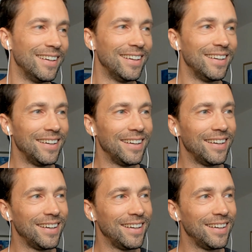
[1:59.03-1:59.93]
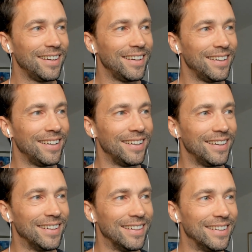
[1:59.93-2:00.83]

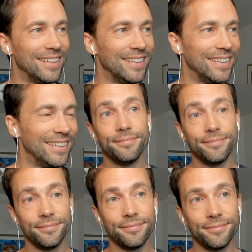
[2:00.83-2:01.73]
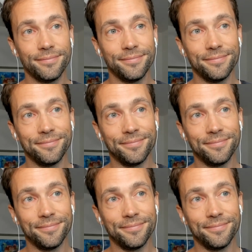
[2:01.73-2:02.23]
[no speech]